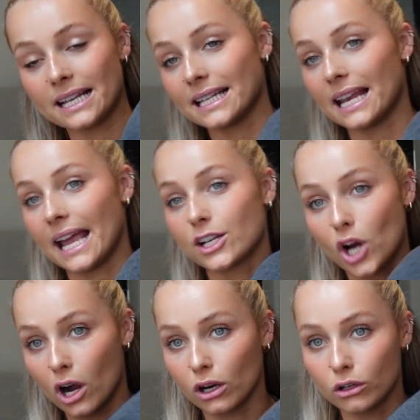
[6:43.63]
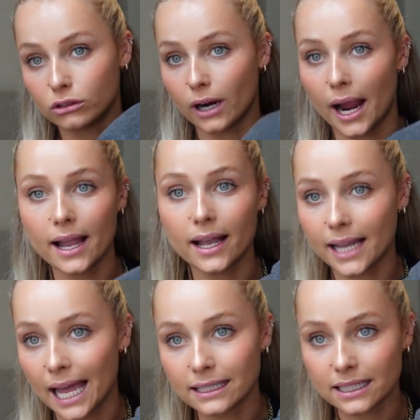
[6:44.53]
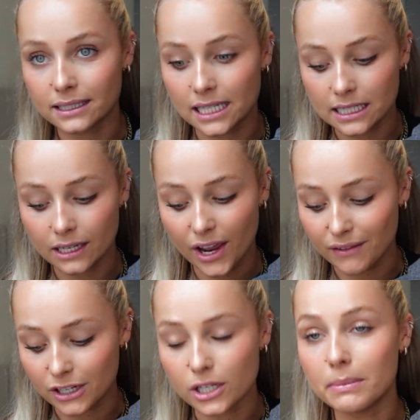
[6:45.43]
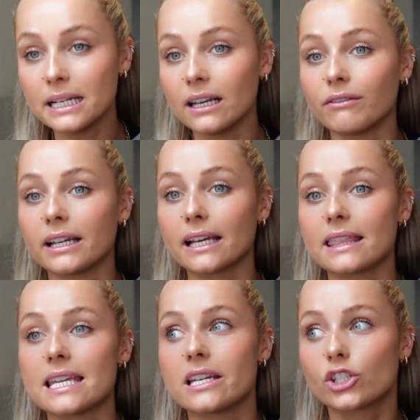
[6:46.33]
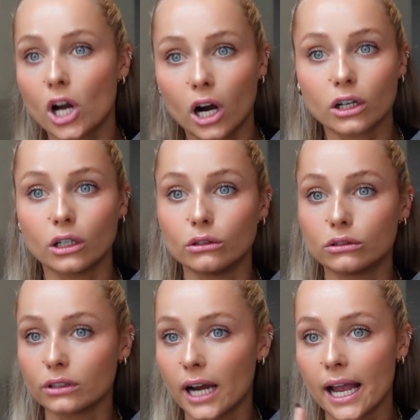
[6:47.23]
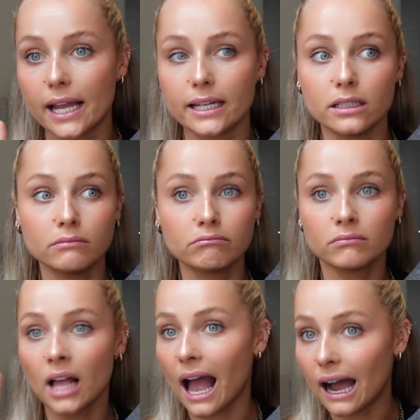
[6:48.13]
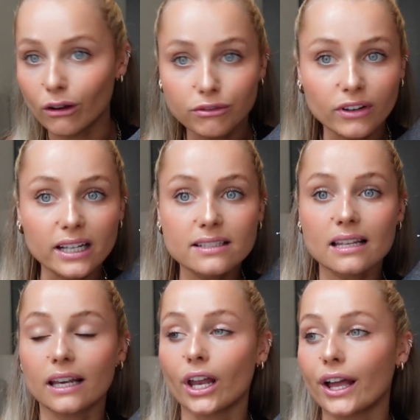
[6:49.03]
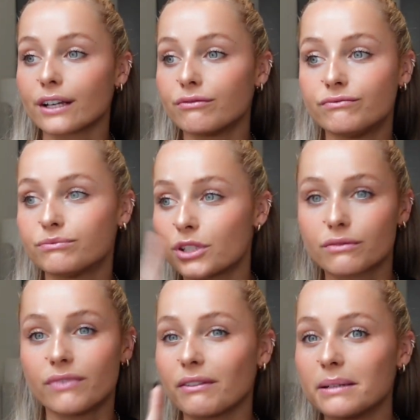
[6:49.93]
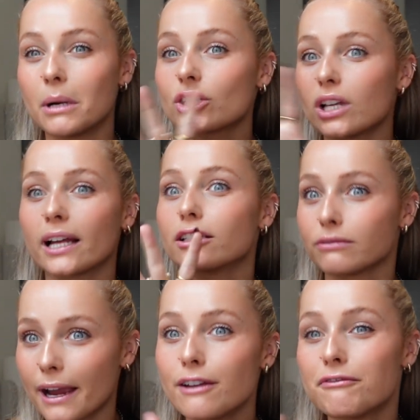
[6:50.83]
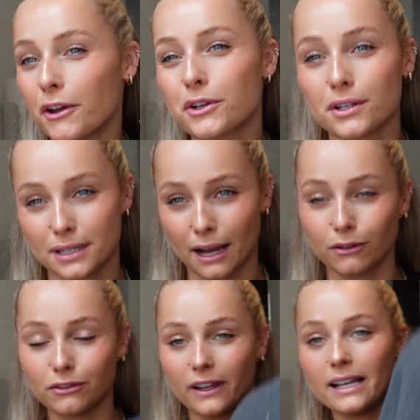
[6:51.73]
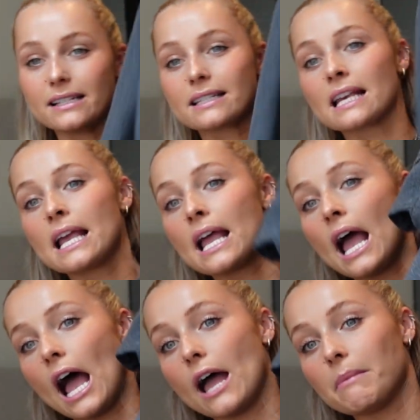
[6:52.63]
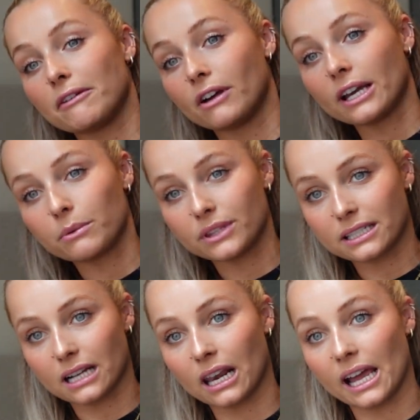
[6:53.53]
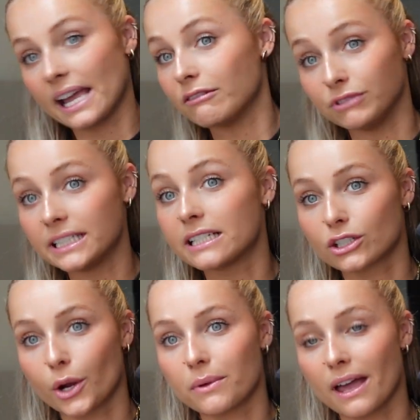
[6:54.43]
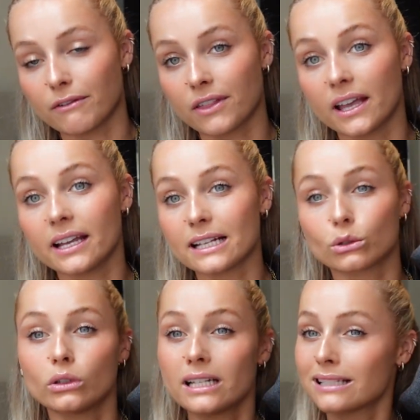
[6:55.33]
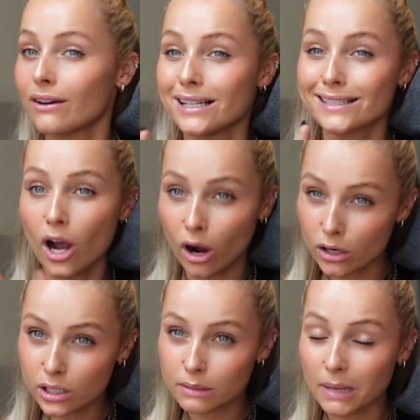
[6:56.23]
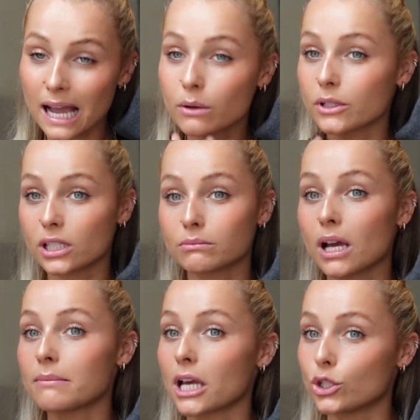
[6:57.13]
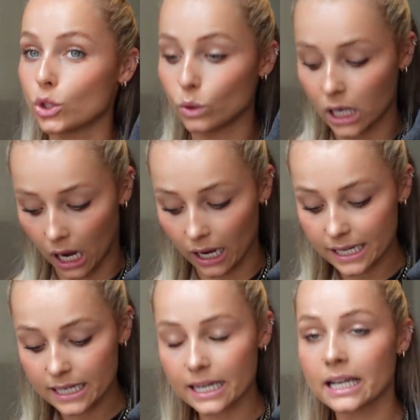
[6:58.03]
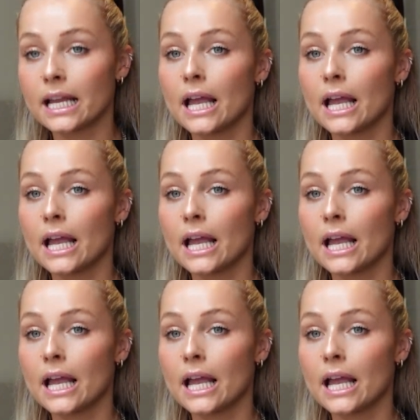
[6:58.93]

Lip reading: is in a charcoal grey. Again, this season I've actually been loving the charcoal grey outfits and like just very much like grey focused outfits. I feel like with this colour it really does go with everything. It's not necessarily as harsh as black, which sometimes I do like,